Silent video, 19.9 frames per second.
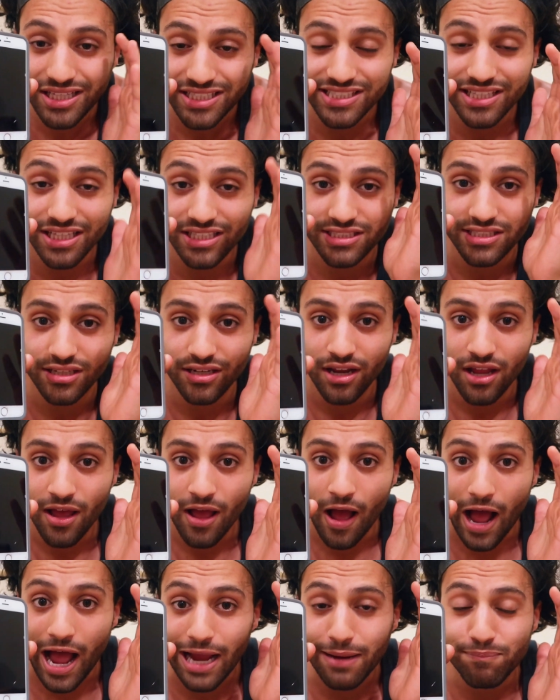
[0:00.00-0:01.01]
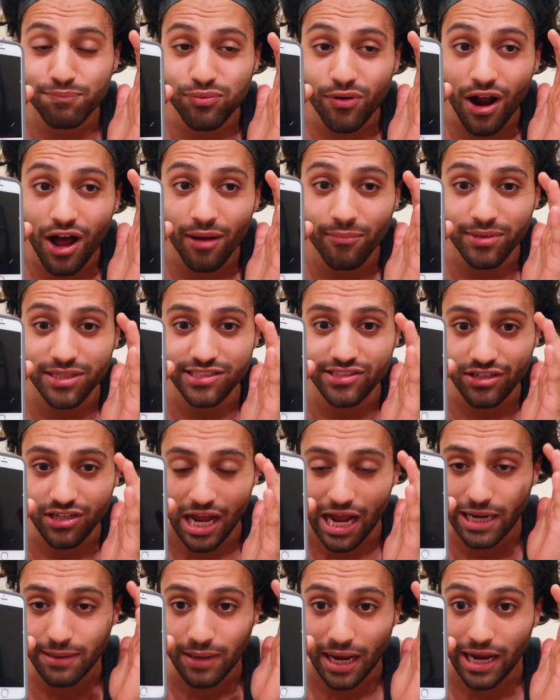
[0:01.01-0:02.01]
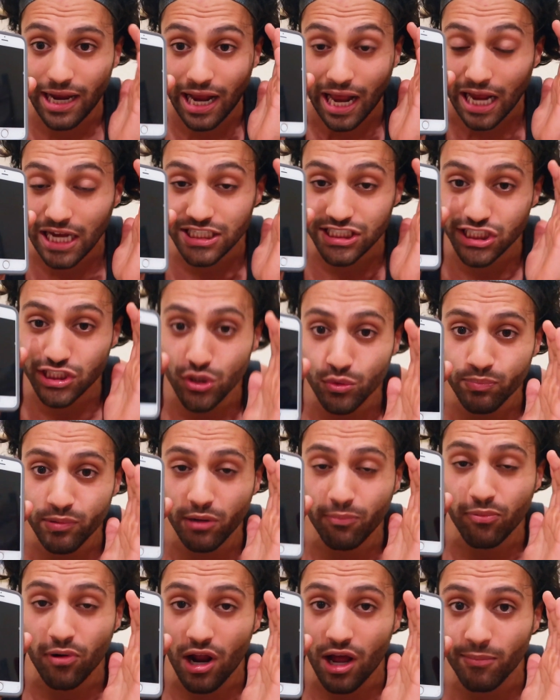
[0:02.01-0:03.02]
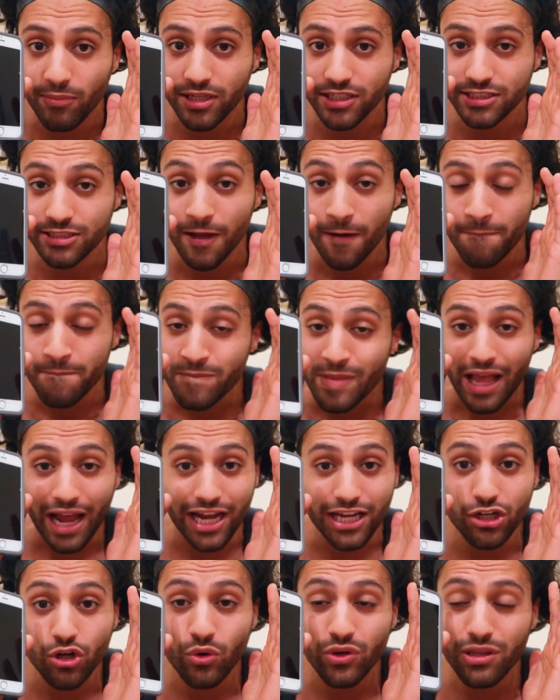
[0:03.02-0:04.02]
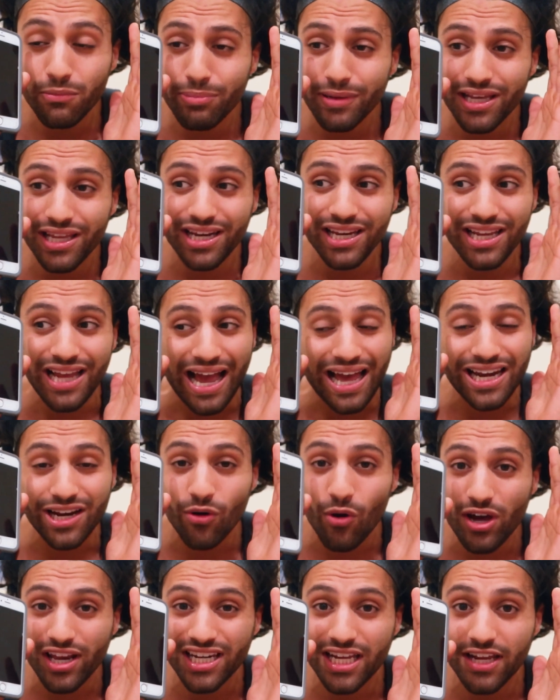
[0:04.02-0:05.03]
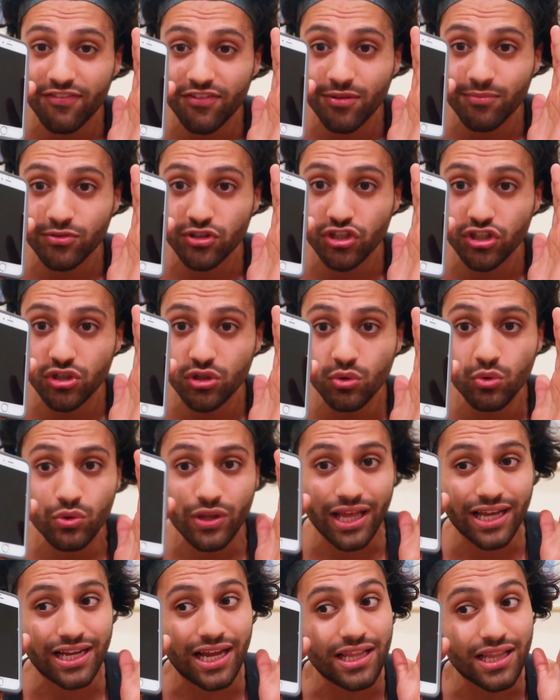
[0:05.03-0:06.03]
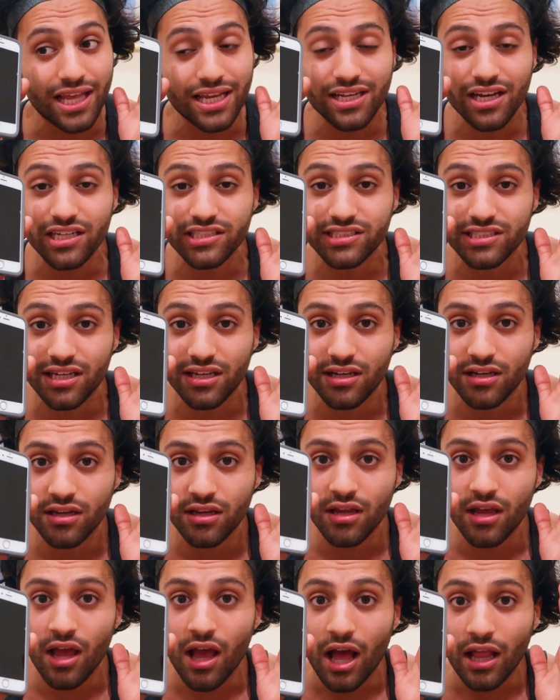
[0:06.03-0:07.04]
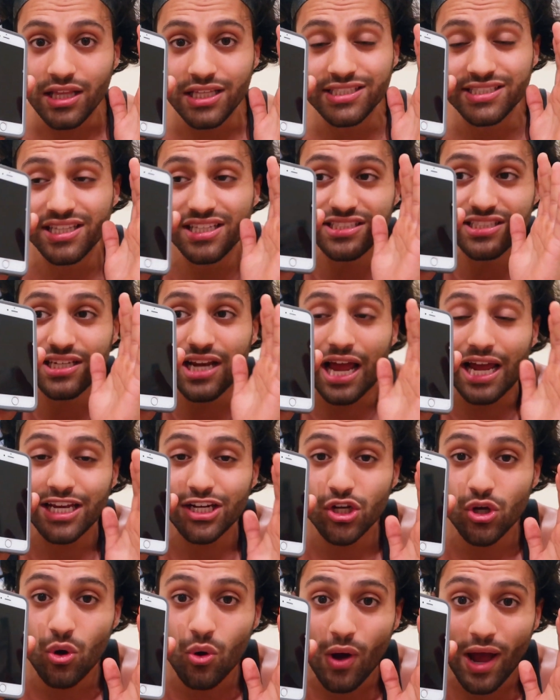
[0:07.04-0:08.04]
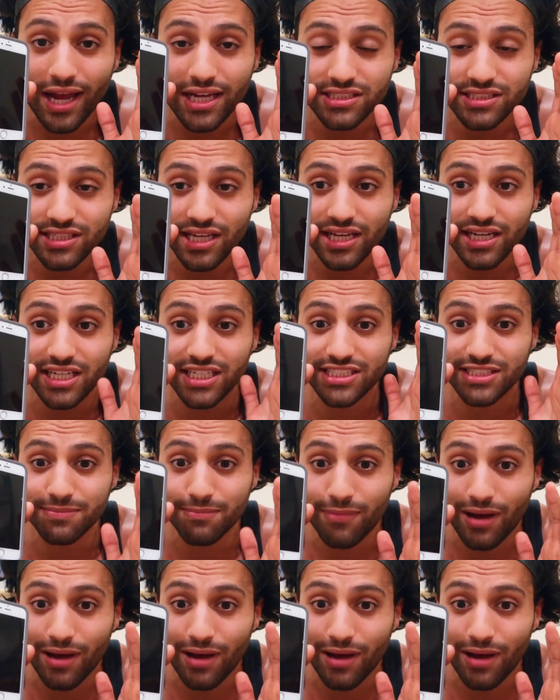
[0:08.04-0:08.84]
Listen, I promise. Look, I super promise. I know in the beginning I didn't want to give him to you. Like I said. Listen, I know I said he's